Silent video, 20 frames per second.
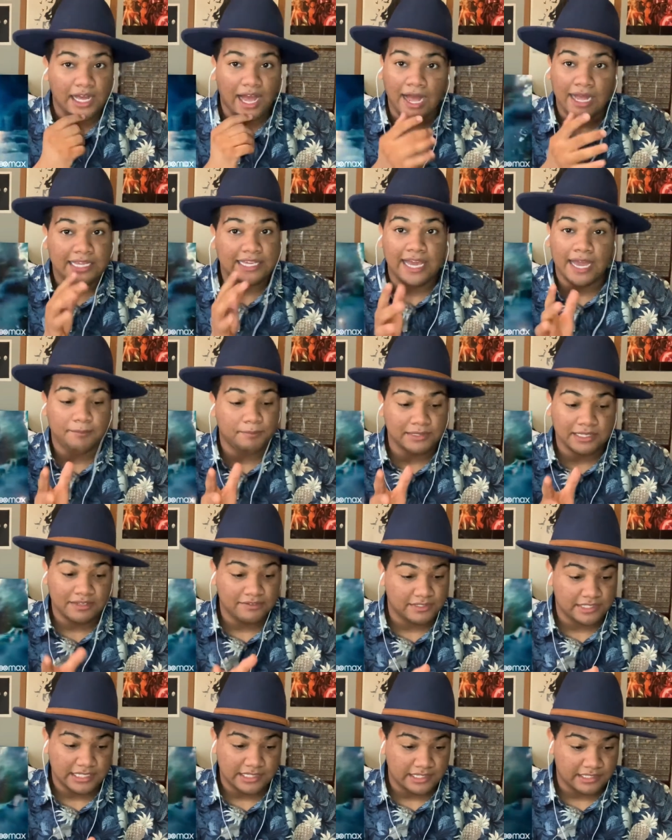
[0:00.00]
I can't
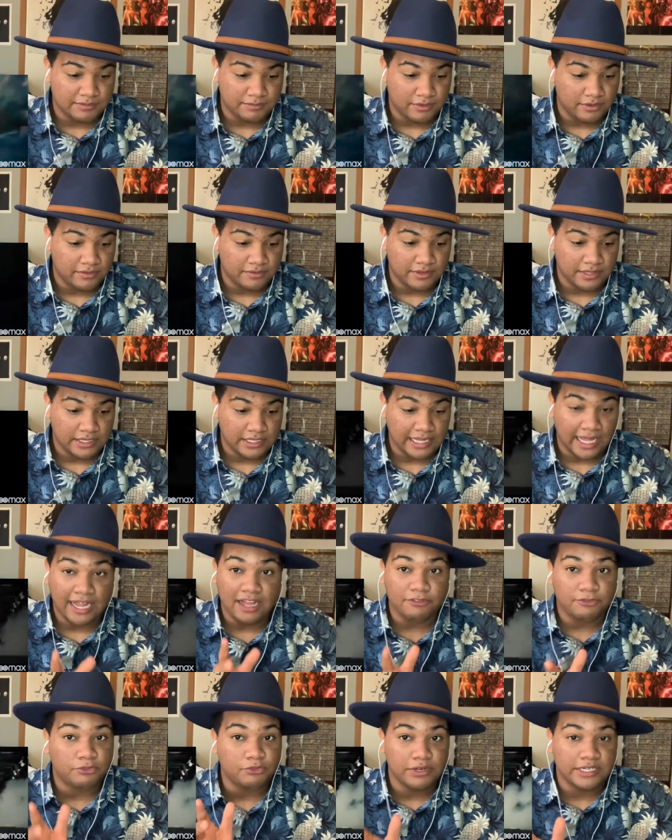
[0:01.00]
believe it's in this movie. Like
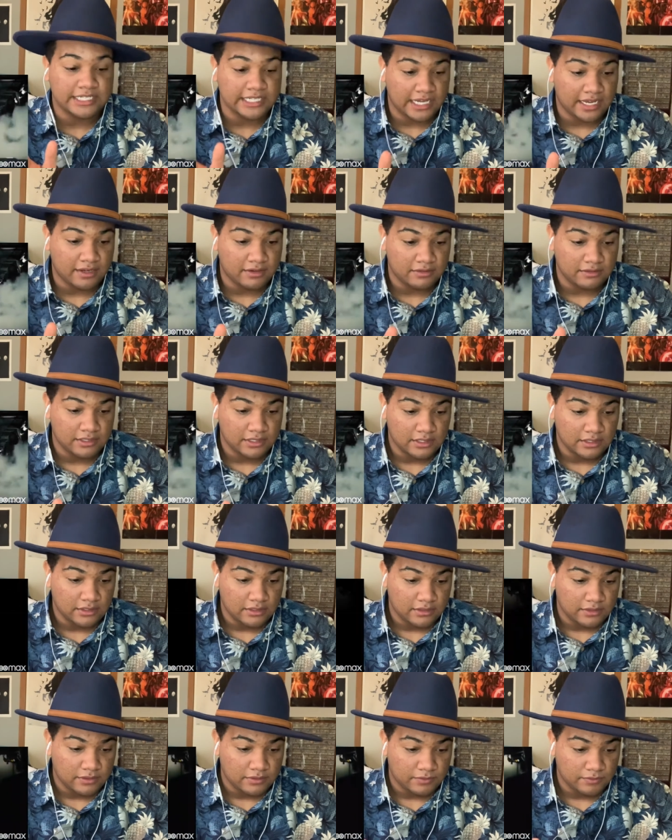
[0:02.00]
I freaked out. The age of
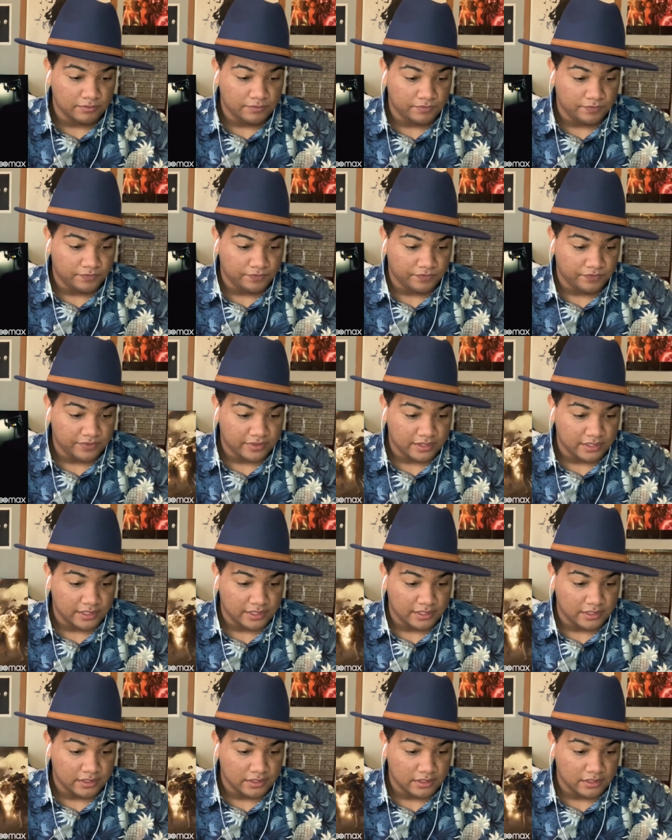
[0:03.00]
heroes would never come
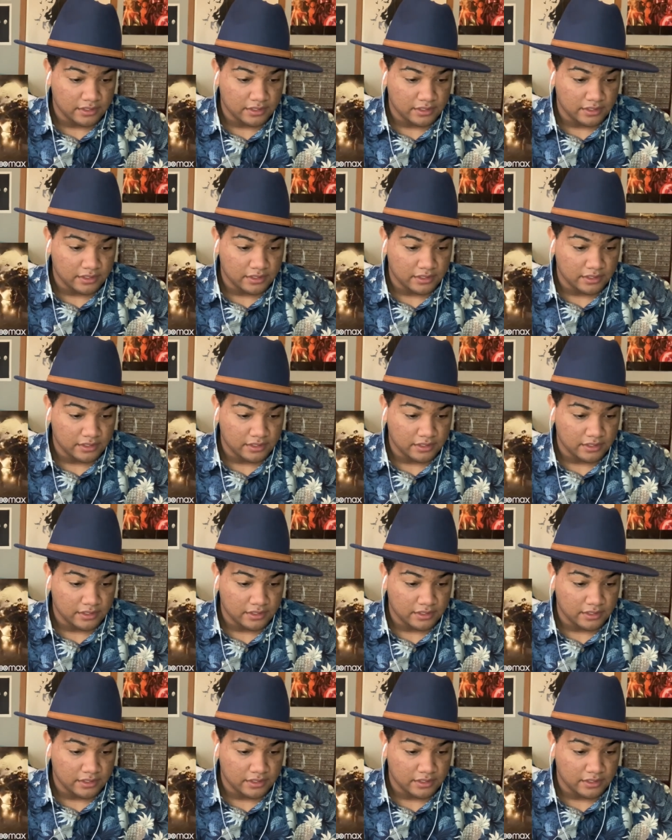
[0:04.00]
again.